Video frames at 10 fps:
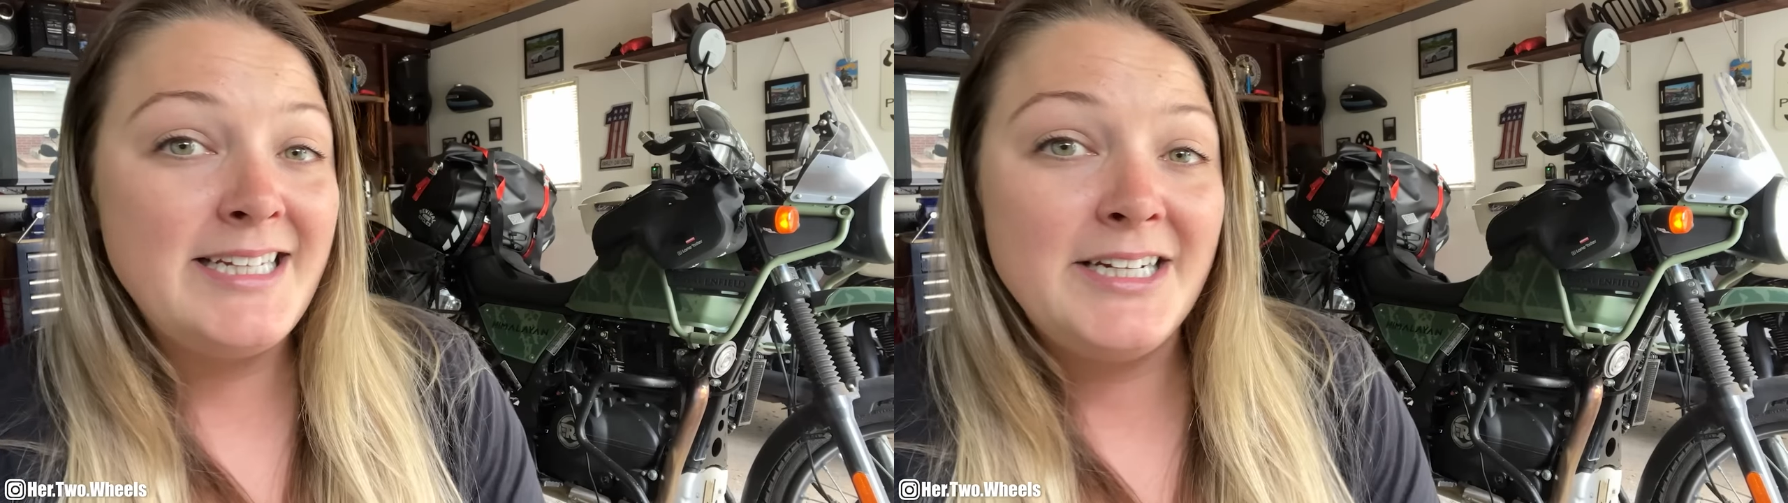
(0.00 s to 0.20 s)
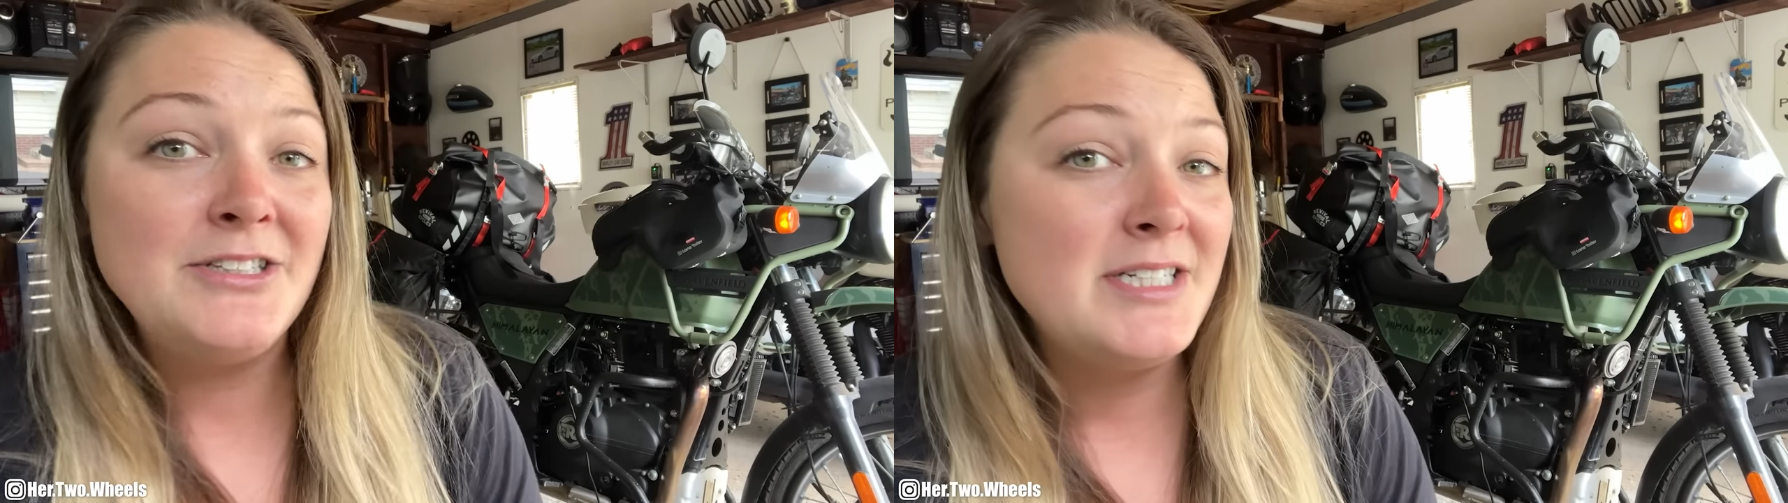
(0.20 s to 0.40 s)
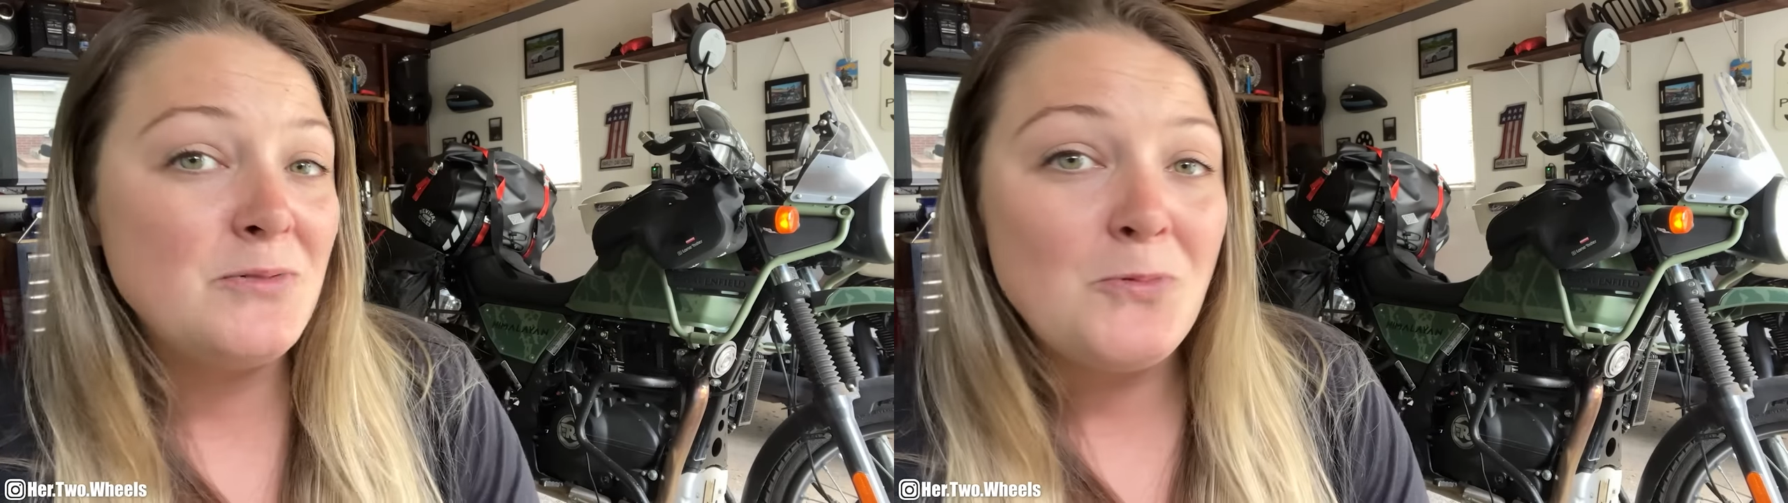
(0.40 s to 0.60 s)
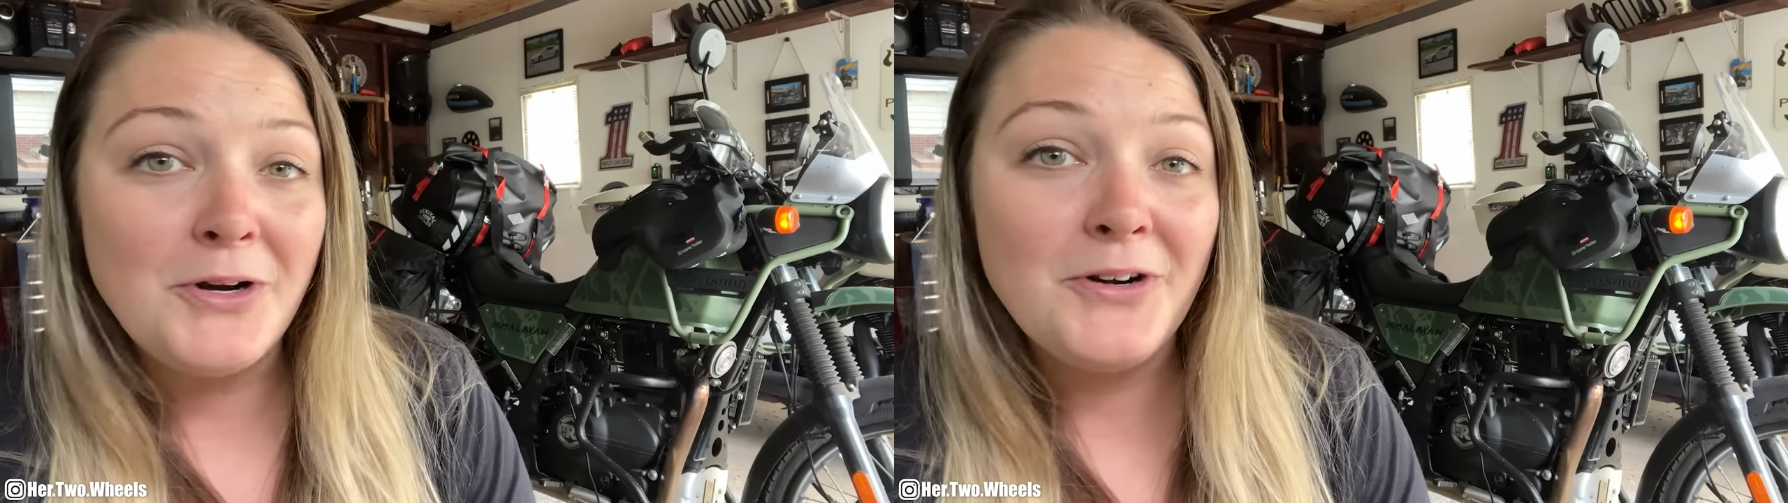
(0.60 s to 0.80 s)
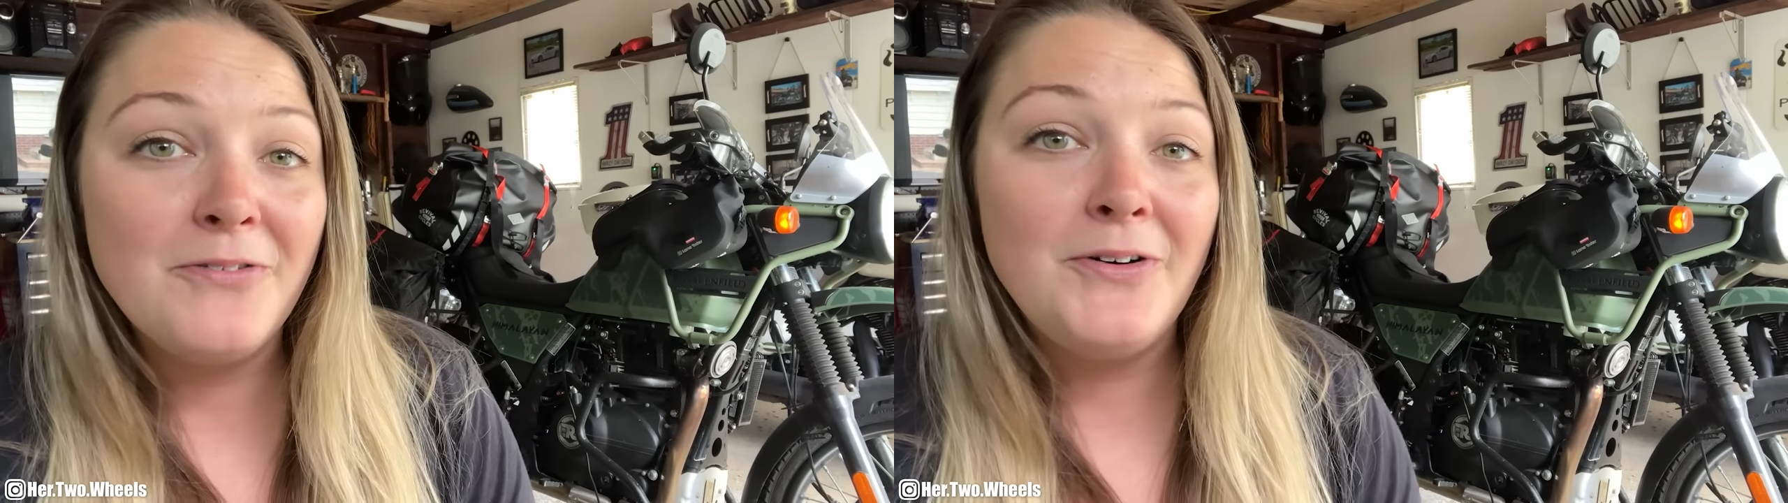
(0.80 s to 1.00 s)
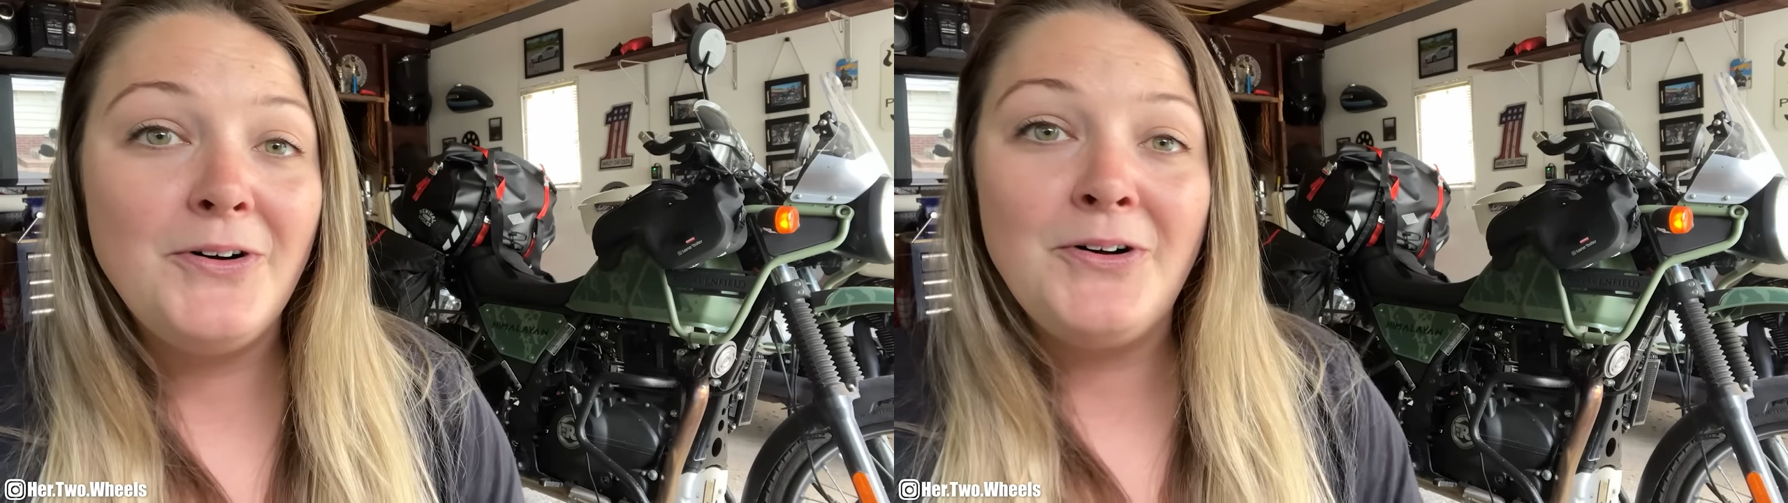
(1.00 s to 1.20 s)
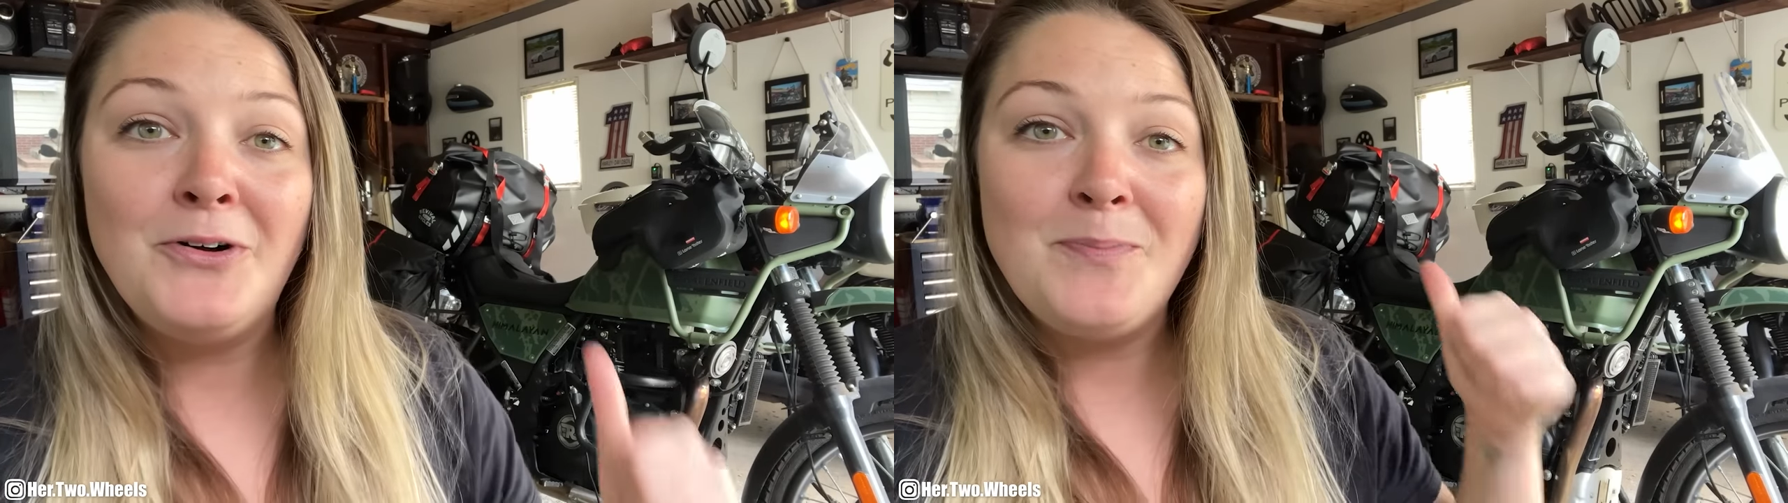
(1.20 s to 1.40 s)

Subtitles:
gear did wonderful.